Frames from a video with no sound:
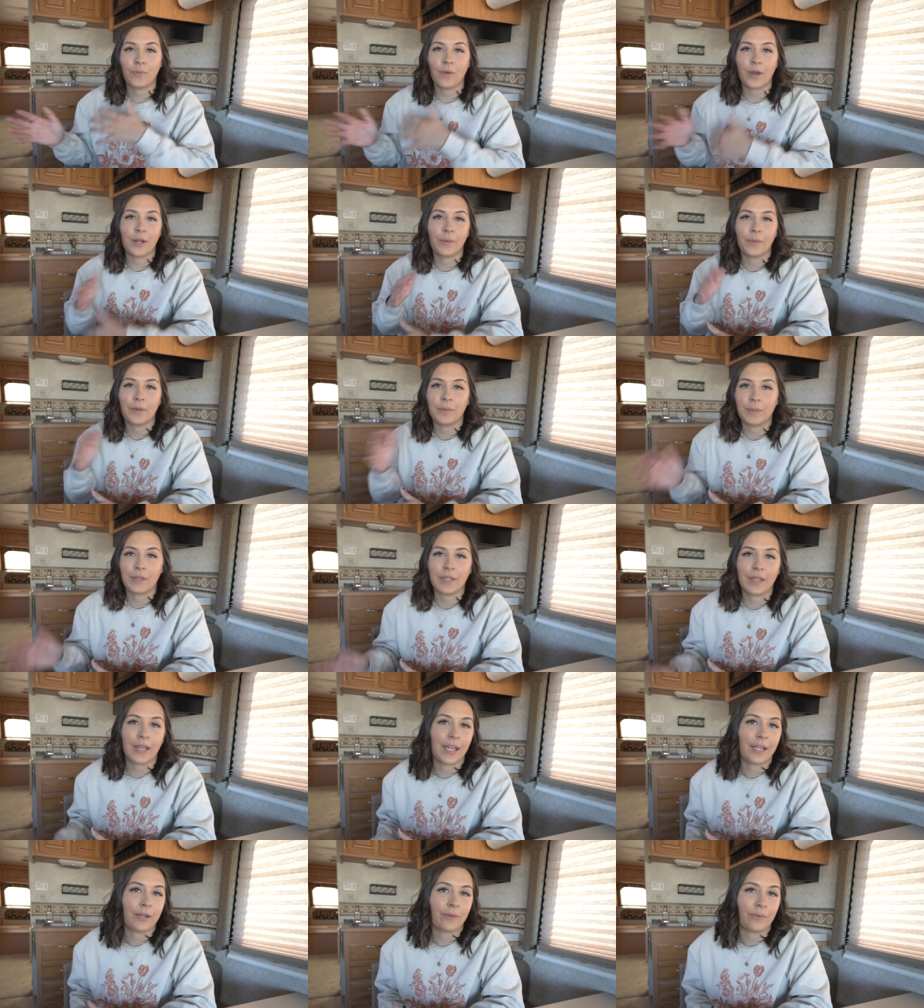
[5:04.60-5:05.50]
what it would be
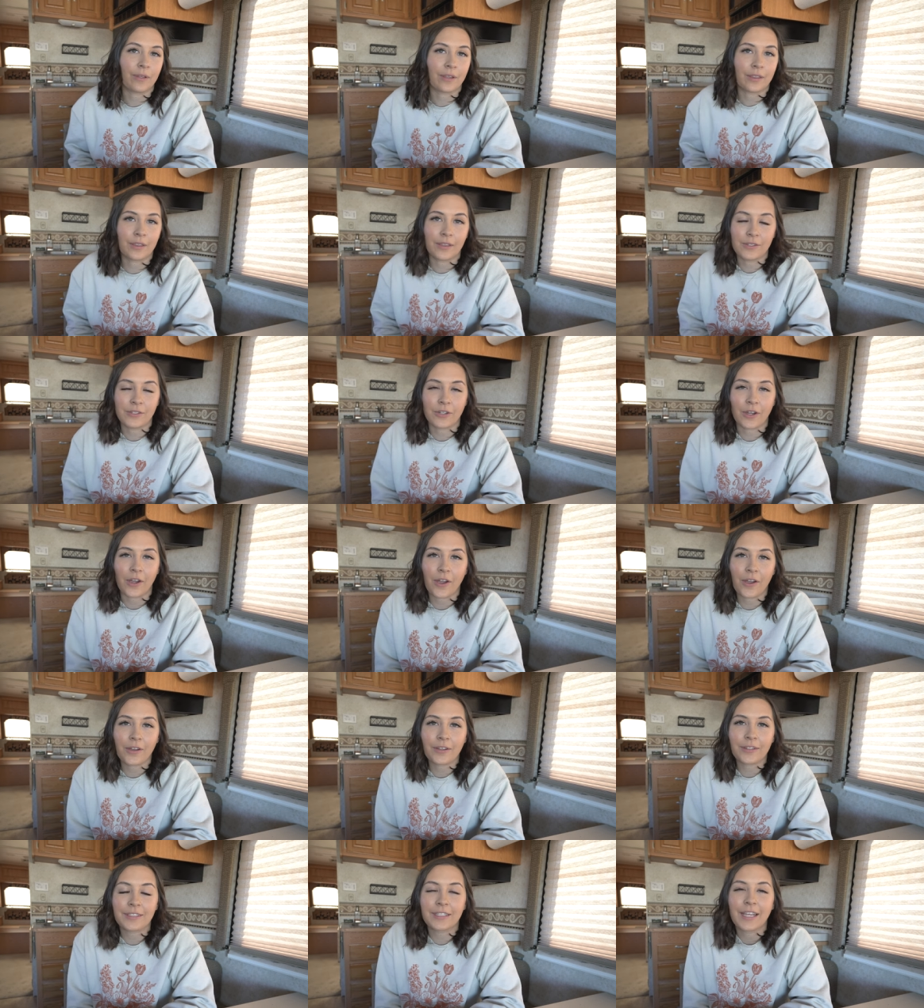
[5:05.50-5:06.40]
like with the
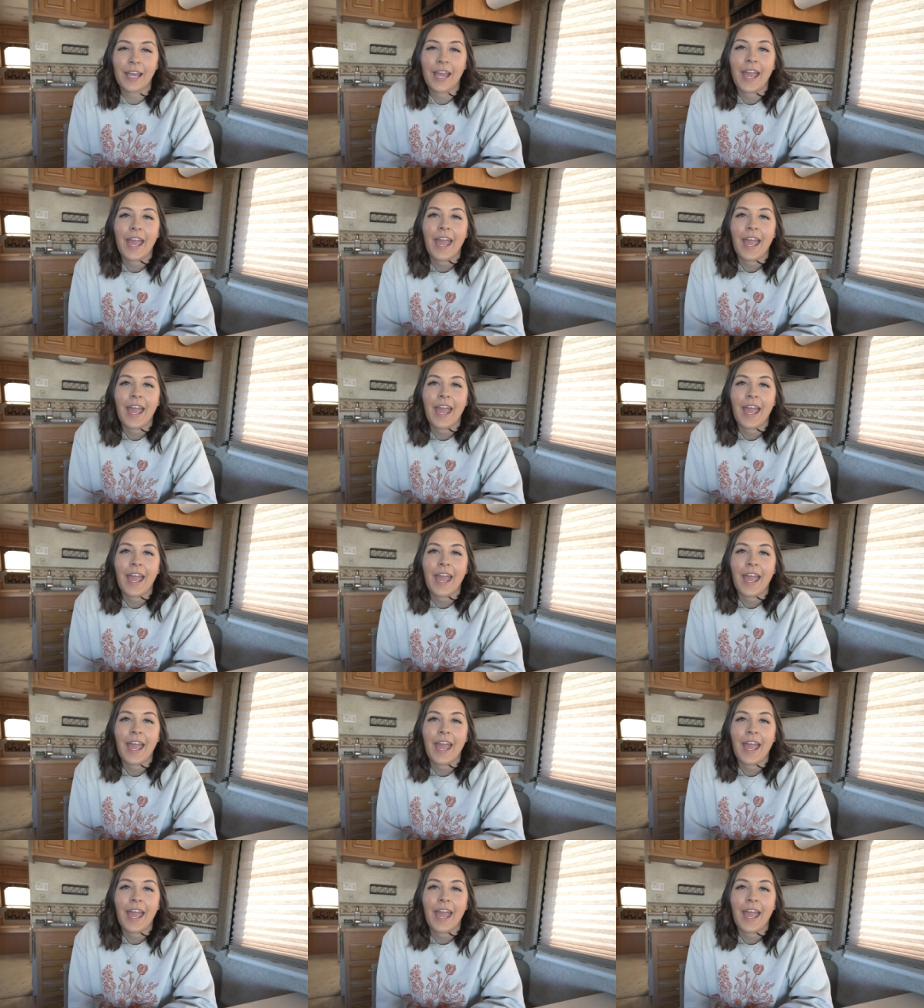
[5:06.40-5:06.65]
dogs